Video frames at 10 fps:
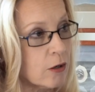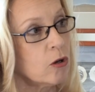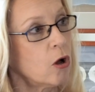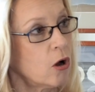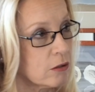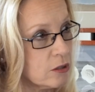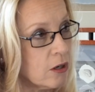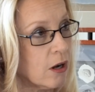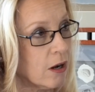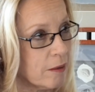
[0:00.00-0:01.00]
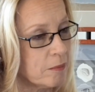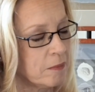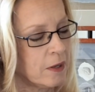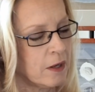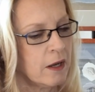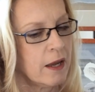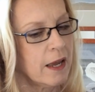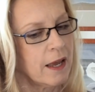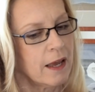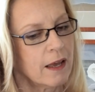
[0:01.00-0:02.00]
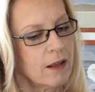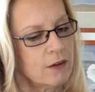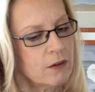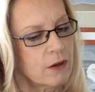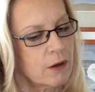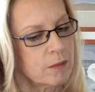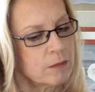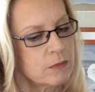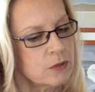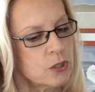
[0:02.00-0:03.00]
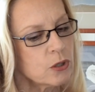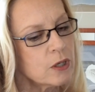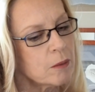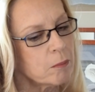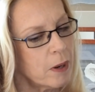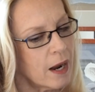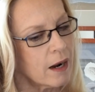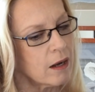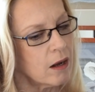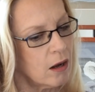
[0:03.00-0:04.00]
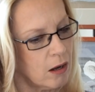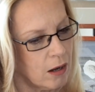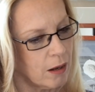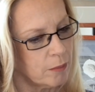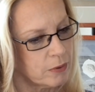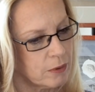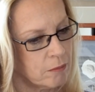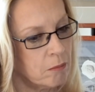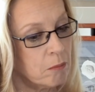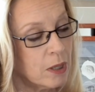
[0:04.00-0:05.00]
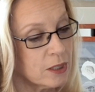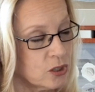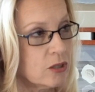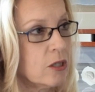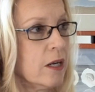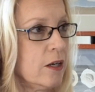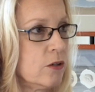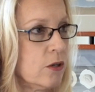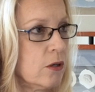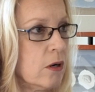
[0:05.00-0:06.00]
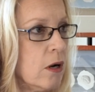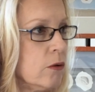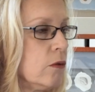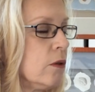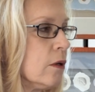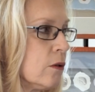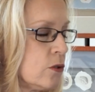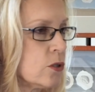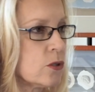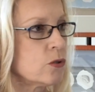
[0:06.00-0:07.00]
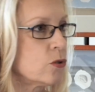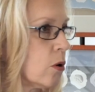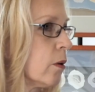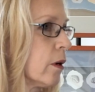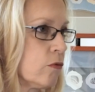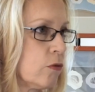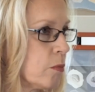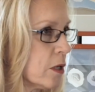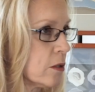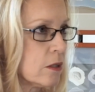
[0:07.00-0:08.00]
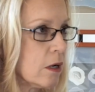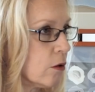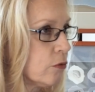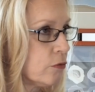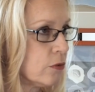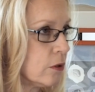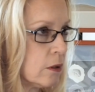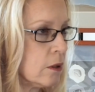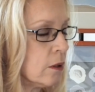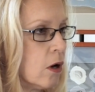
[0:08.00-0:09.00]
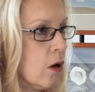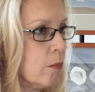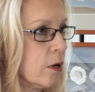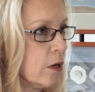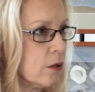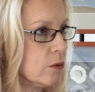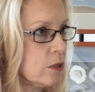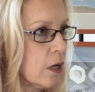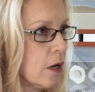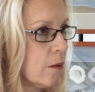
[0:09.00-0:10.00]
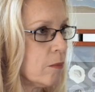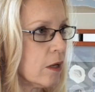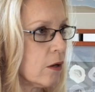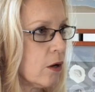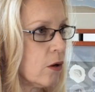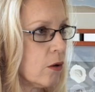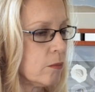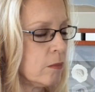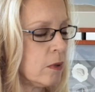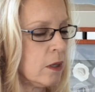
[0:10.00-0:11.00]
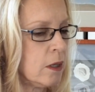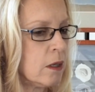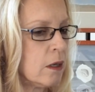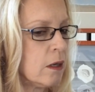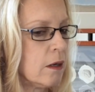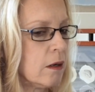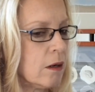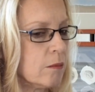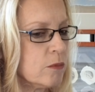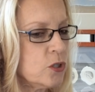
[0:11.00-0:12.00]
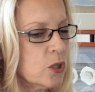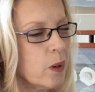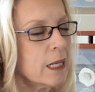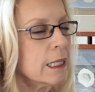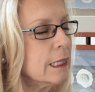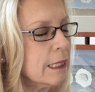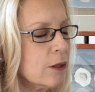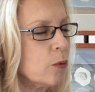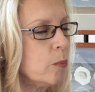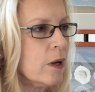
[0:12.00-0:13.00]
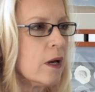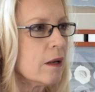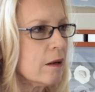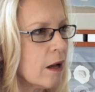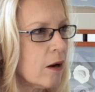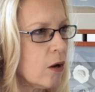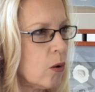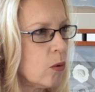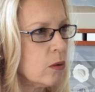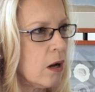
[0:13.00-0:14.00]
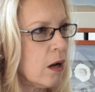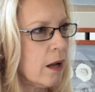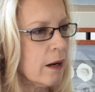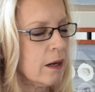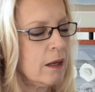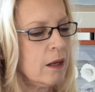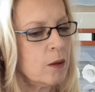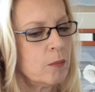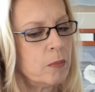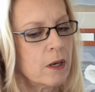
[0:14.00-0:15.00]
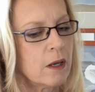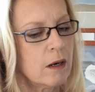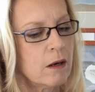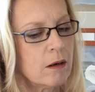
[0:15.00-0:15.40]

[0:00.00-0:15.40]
a long time and took it back up much later, other than just drawing for myself on my own time at home, showing a little bit, not a whole lot, but